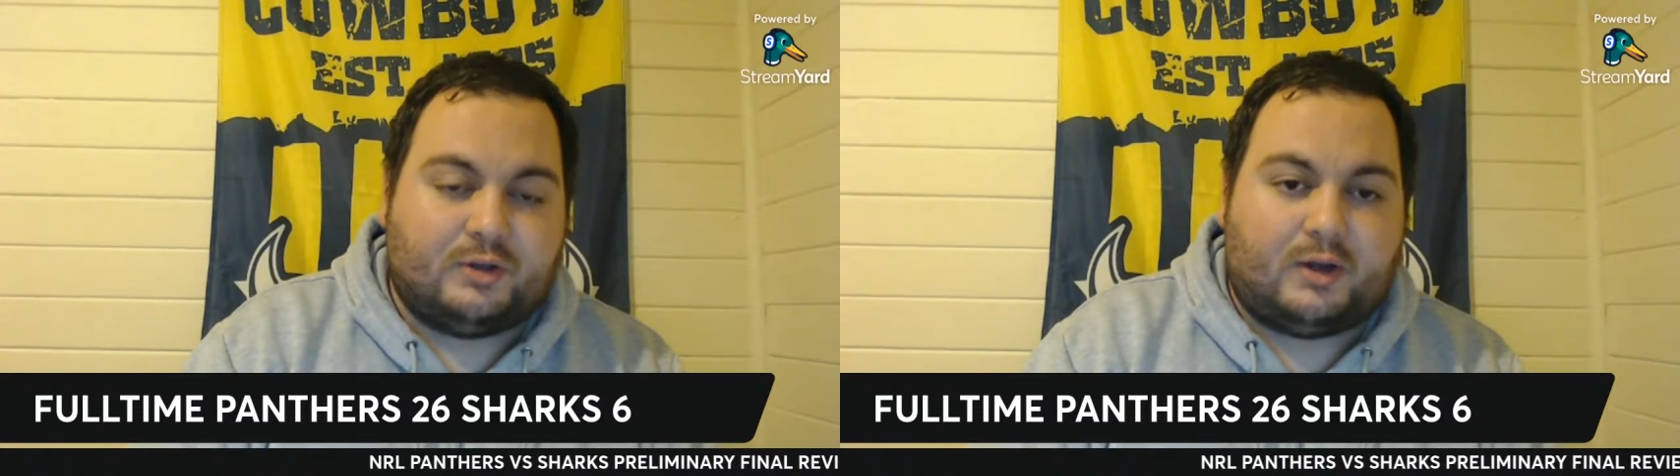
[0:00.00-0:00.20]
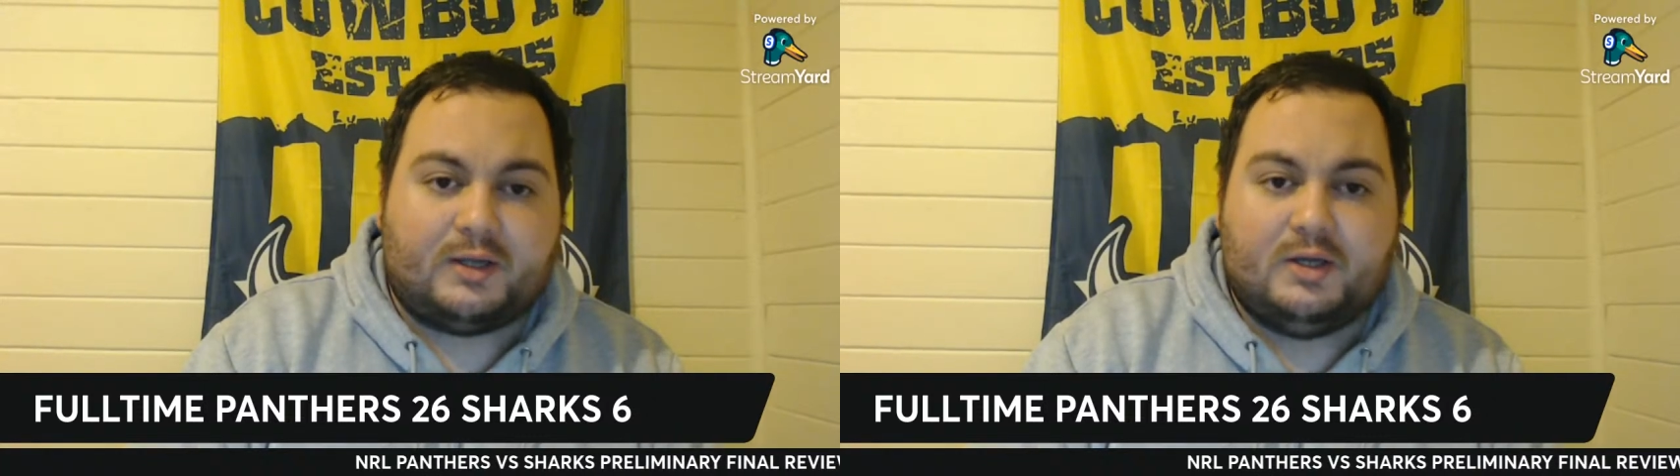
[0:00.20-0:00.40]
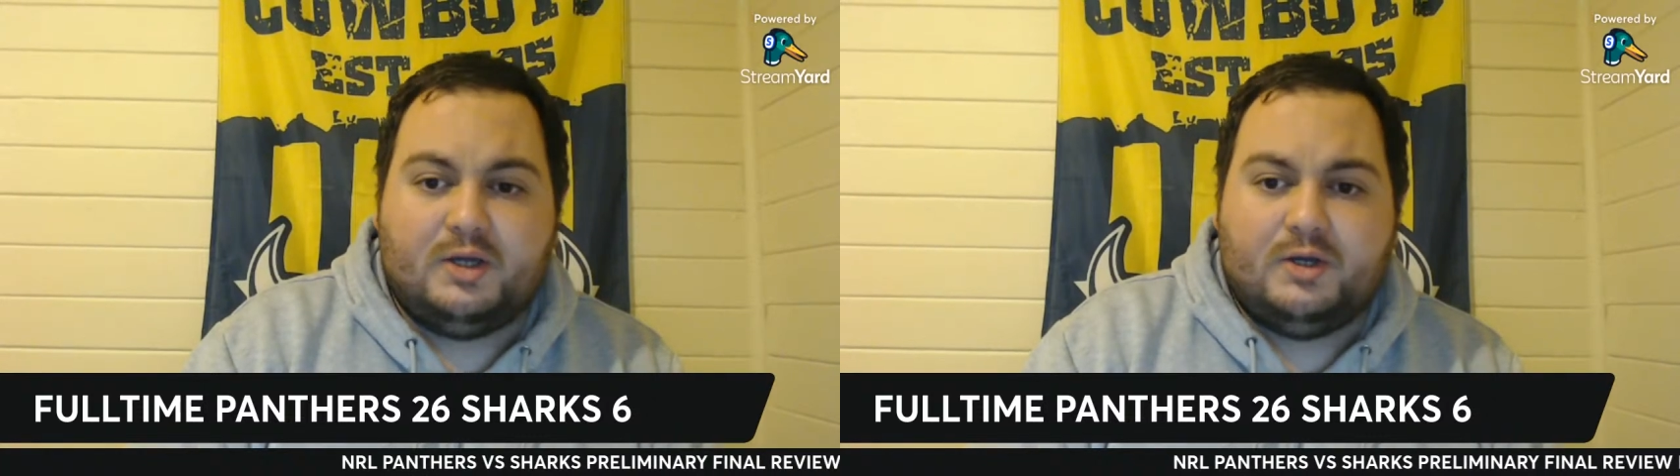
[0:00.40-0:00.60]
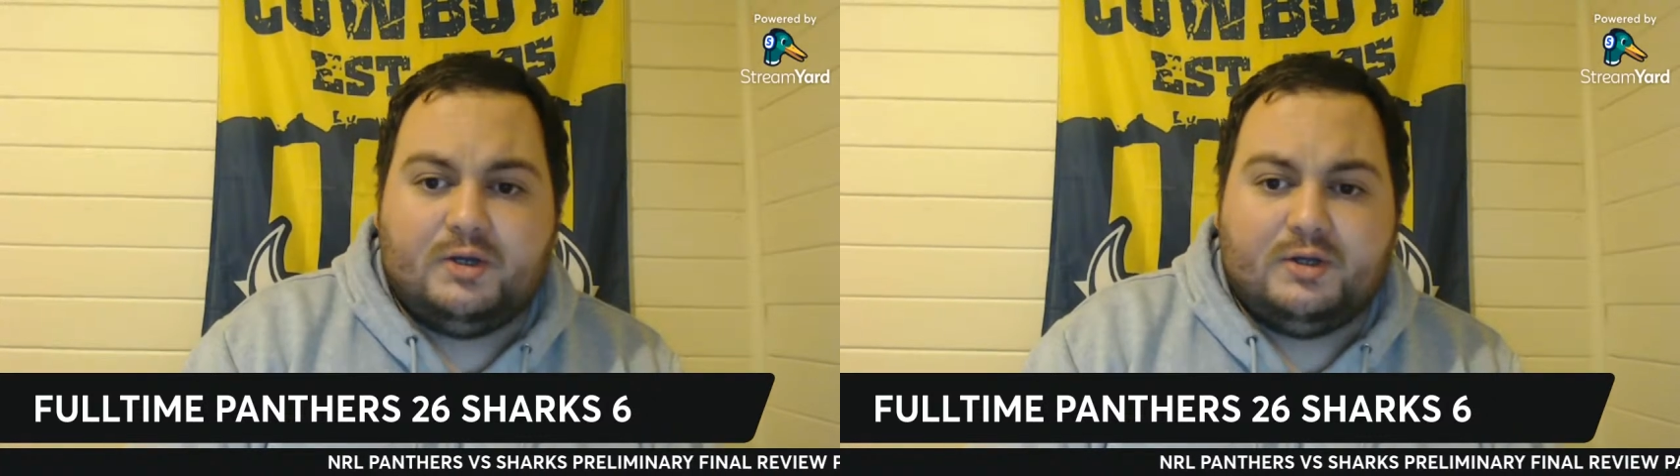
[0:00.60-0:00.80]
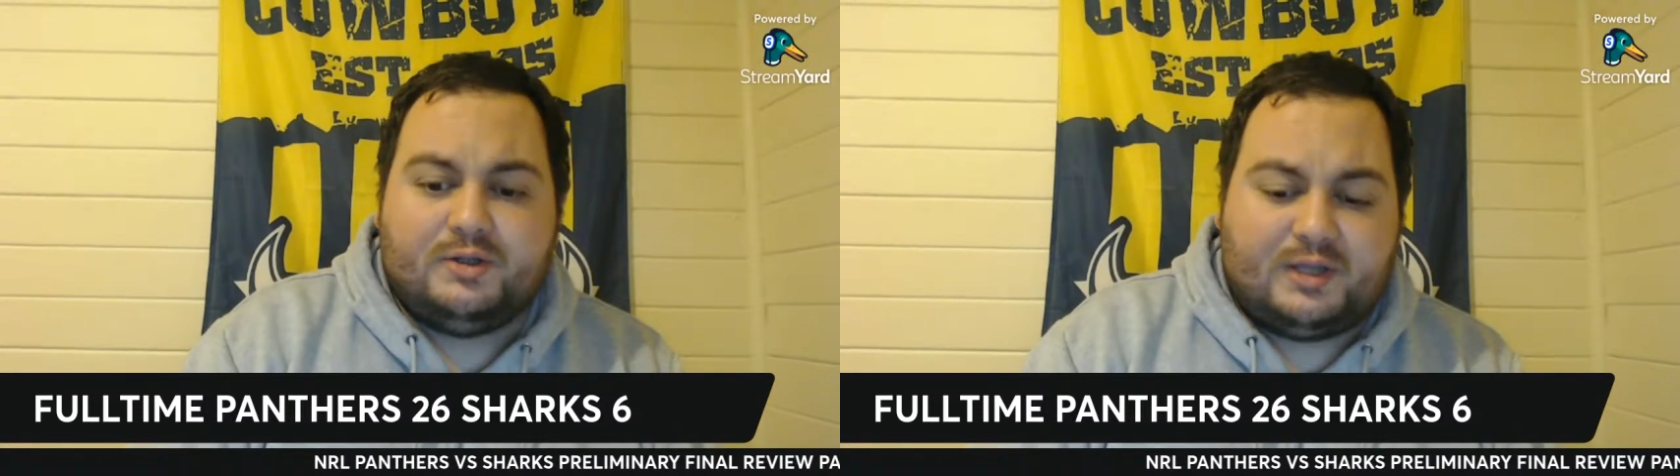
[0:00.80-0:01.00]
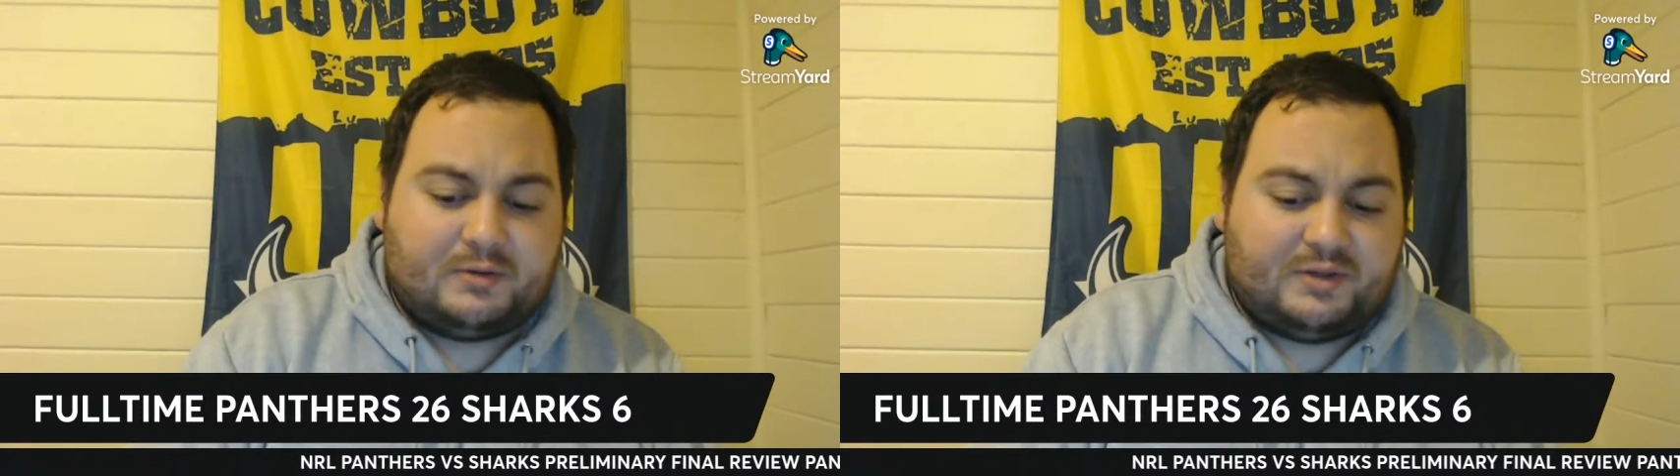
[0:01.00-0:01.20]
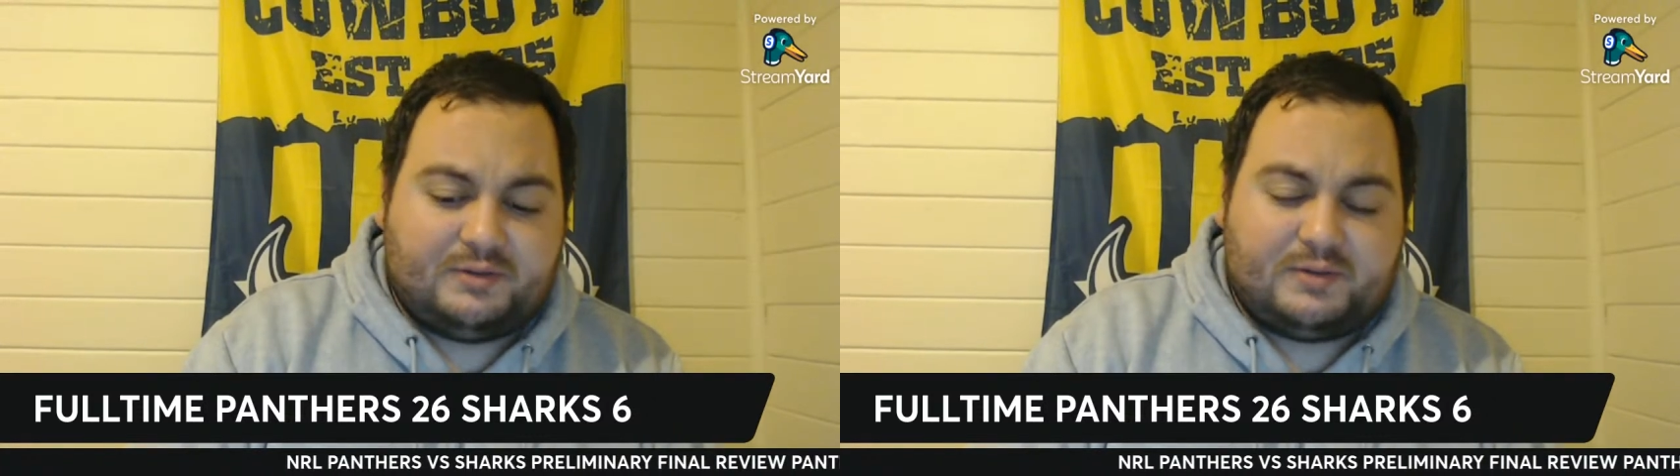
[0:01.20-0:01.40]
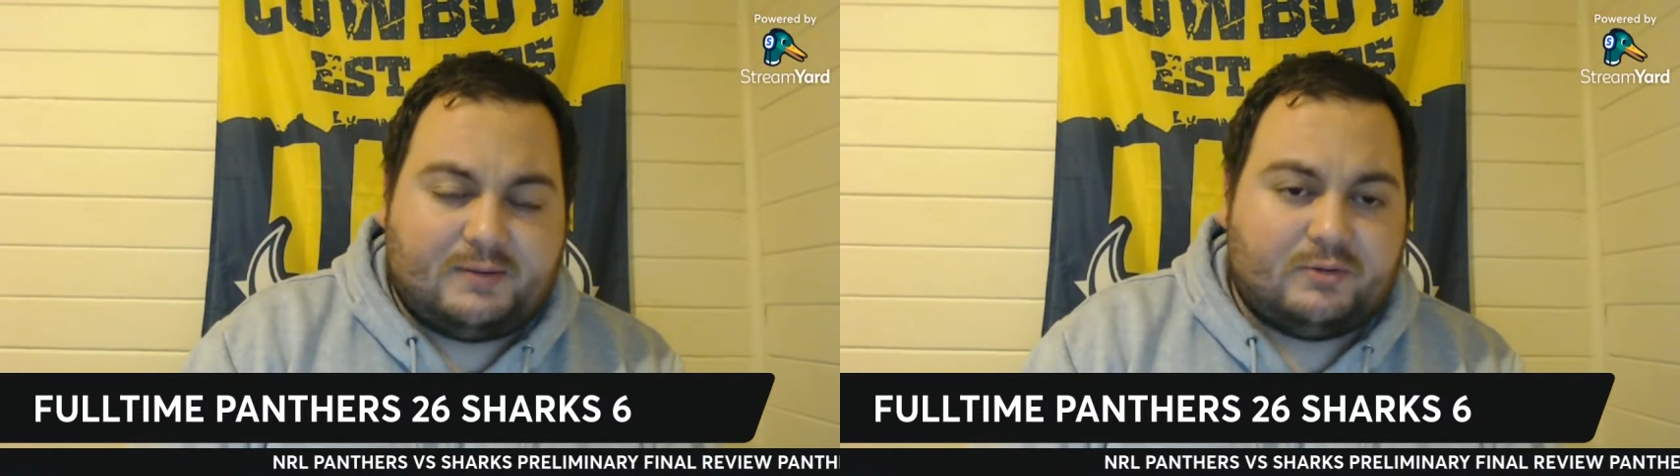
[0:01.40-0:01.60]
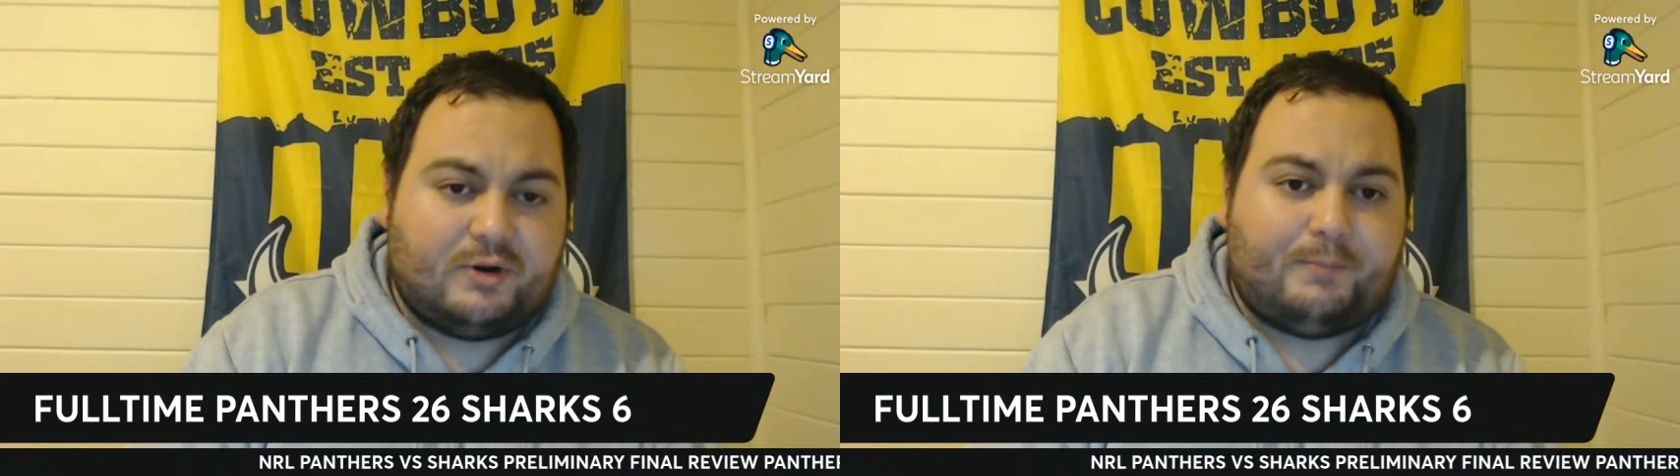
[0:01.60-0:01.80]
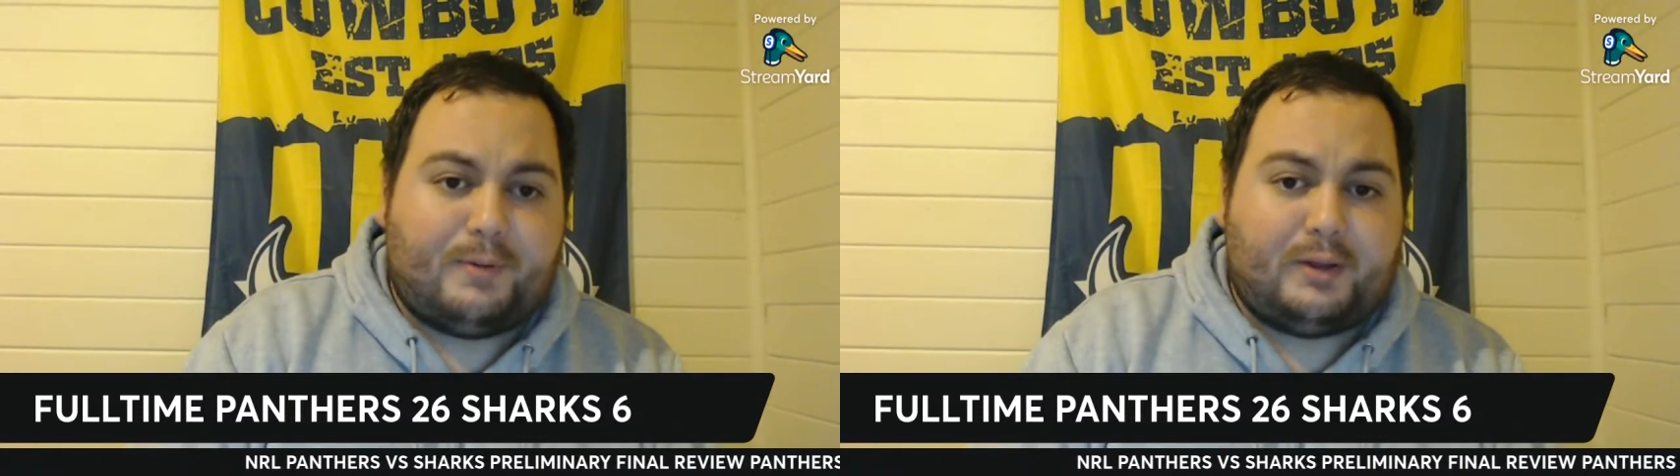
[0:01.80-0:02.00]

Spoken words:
Like they were at,